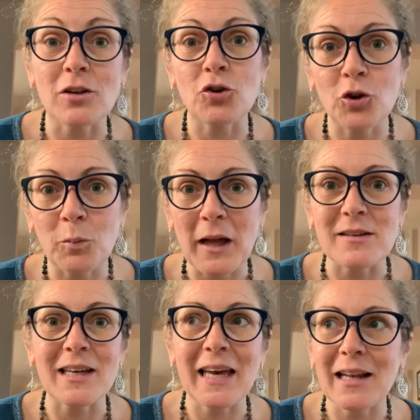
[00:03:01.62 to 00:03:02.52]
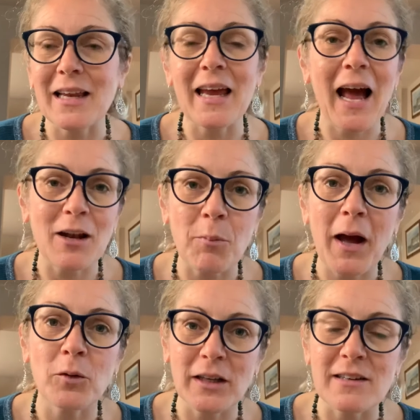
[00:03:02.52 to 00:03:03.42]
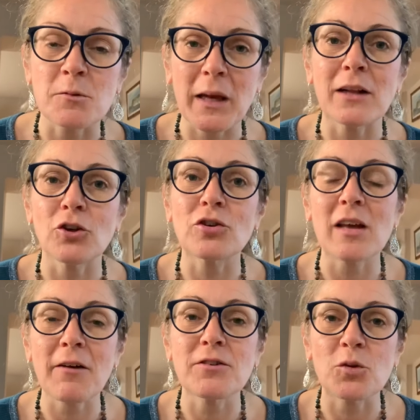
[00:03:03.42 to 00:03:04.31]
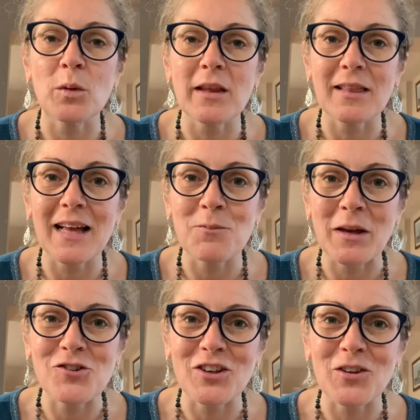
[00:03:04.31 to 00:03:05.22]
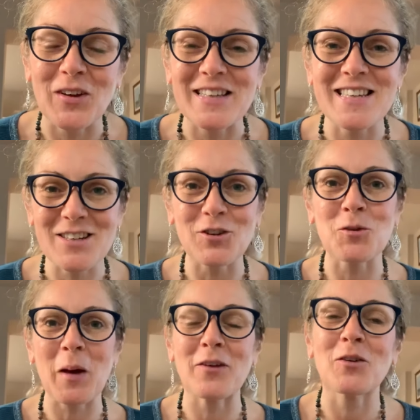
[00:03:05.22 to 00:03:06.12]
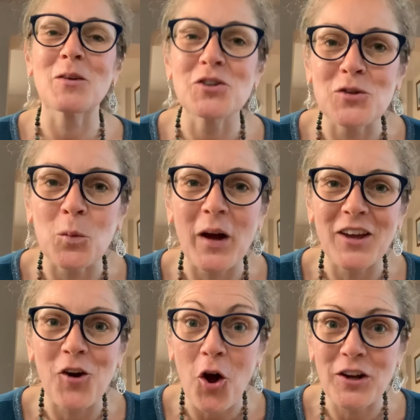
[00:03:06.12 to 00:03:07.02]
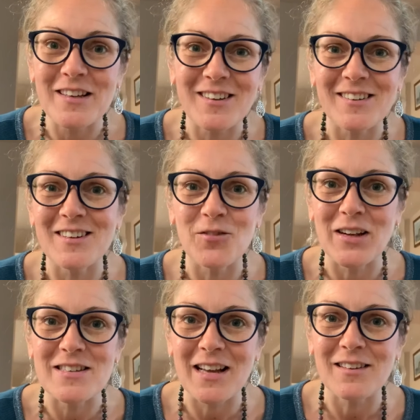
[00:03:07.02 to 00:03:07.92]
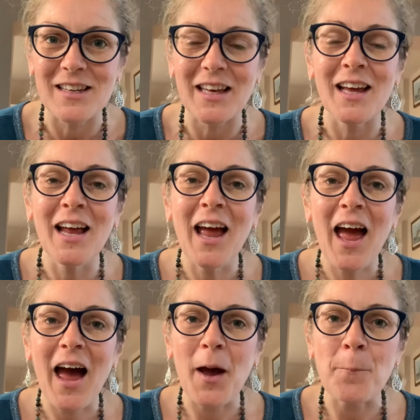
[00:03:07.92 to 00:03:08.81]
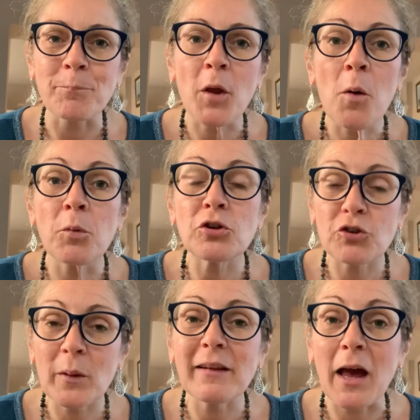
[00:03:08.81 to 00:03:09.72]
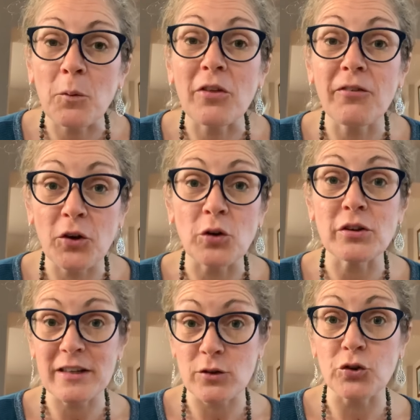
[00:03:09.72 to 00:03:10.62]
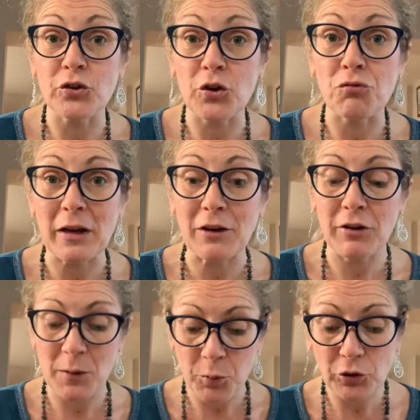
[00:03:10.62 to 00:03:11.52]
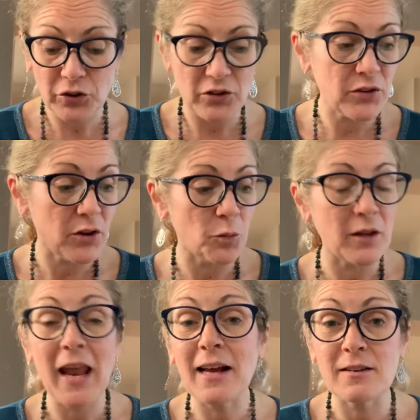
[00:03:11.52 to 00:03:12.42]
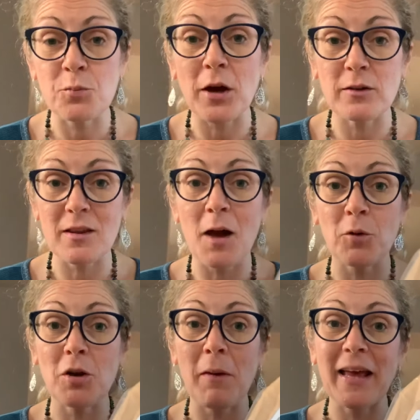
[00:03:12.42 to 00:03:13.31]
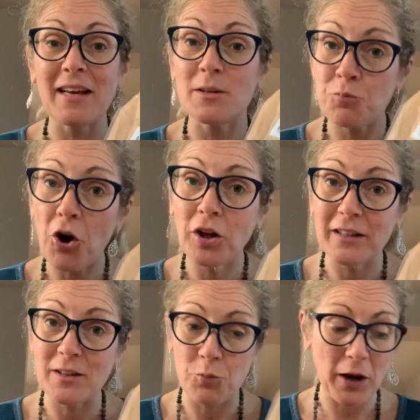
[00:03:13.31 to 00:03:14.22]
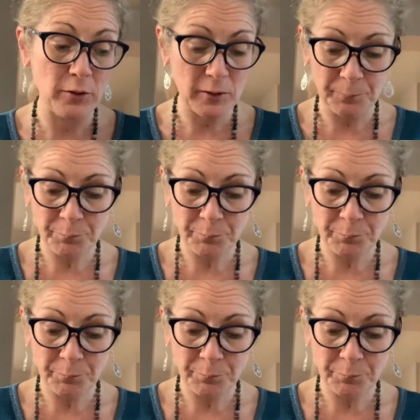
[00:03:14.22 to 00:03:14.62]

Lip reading: gallbladder, kidney and bowel is being looked after within that matrix phase detox powder, which is why you're on it, because it's fantastic. But doing that with food is also really, really important. So the next sprouts that I'm going to make is broccoli sprouts.